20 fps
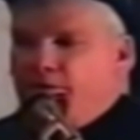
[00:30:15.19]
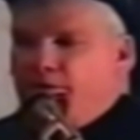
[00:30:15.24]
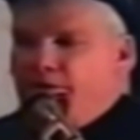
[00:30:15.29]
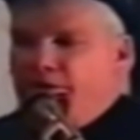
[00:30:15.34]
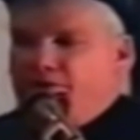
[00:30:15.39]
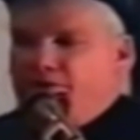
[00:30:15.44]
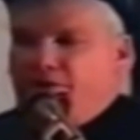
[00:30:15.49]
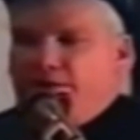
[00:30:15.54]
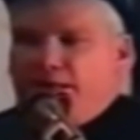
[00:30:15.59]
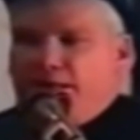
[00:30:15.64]
What
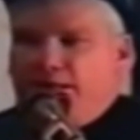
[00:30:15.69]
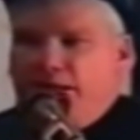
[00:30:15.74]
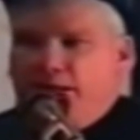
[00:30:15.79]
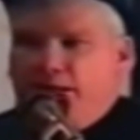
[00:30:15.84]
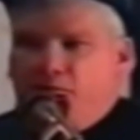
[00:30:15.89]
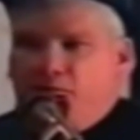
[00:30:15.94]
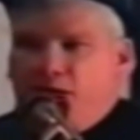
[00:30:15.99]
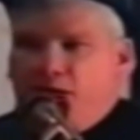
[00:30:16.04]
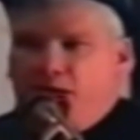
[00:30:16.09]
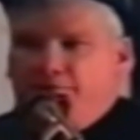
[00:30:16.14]
are they
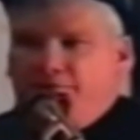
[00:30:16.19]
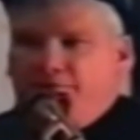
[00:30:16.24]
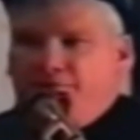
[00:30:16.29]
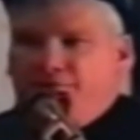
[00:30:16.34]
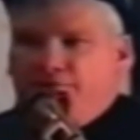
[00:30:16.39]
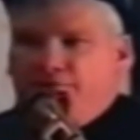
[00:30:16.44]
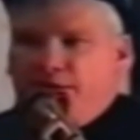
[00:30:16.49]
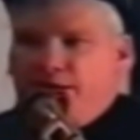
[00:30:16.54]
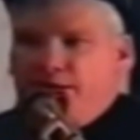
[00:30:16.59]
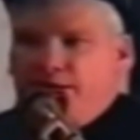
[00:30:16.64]
shuttling? Well,
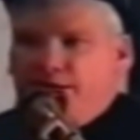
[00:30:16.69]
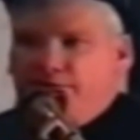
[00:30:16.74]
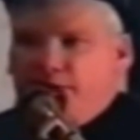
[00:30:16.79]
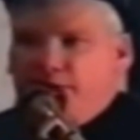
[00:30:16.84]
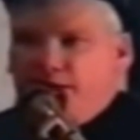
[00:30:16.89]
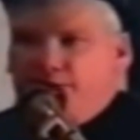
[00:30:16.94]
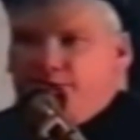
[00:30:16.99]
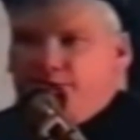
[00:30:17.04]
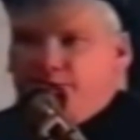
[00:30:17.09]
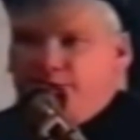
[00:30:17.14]
obviously,
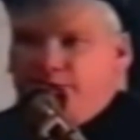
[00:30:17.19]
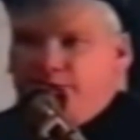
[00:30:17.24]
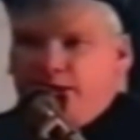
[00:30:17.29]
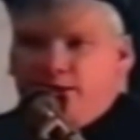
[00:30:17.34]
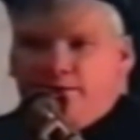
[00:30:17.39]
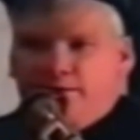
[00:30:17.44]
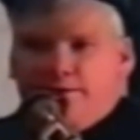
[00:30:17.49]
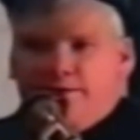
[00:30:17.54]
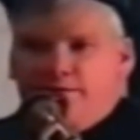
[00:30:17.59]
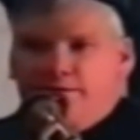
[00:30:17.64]
they've got
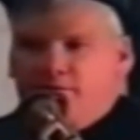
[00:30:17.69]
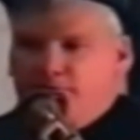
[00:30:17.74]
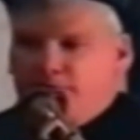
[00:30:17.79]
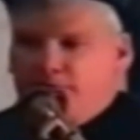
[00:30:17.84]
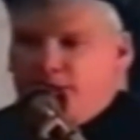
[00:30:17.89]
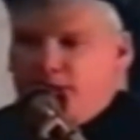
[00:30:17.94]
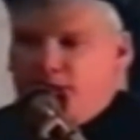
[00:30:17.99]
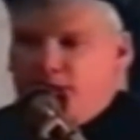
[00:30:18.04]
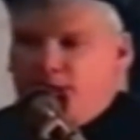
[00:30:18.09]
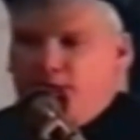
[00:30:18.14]
kind of their
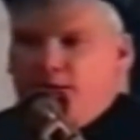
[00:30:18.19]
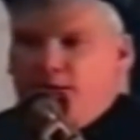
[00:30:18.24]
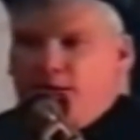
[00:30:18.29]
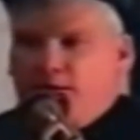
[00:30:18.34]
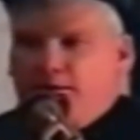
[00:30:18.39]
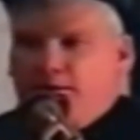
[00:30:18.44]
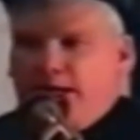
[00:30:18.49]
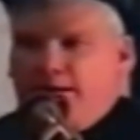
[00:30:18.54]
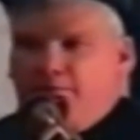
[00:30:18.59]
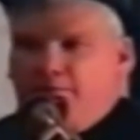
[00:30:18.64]
own
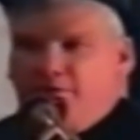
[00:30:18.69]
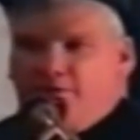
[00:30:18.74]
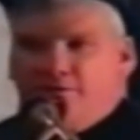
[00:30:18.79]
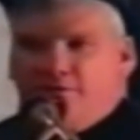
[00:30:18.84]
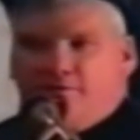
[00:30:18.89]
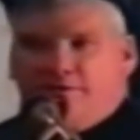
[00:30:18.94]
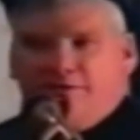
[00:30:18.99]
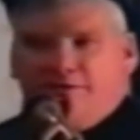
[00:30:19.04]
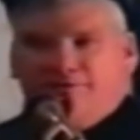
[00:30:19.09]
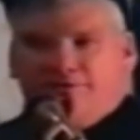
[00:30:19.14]
little uh,
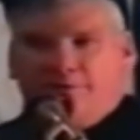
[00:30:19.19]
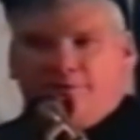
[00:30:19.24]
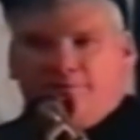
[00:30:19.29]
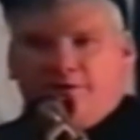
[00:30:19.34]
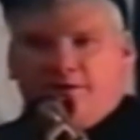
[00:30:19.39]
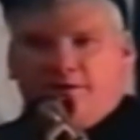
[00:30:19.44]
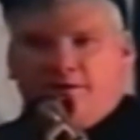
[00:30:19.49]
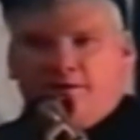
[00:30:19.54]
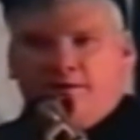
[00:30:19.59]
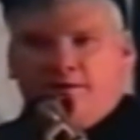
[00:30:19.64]
laboratories
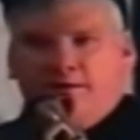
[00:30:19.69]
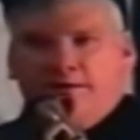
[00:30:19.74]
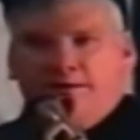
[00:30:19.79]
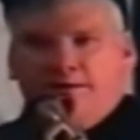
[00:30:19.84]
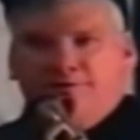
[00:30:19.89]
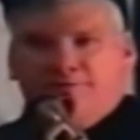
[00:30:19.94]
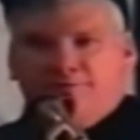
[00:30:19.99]
up there,